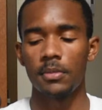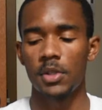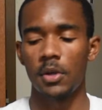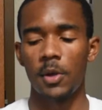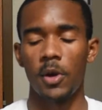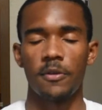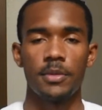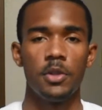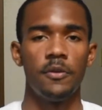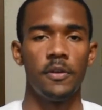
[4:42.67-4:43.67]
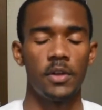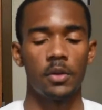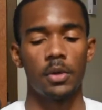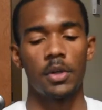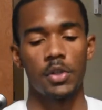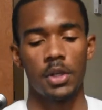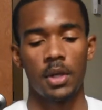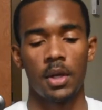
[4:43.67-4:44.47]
So anywhere from 250 to 300.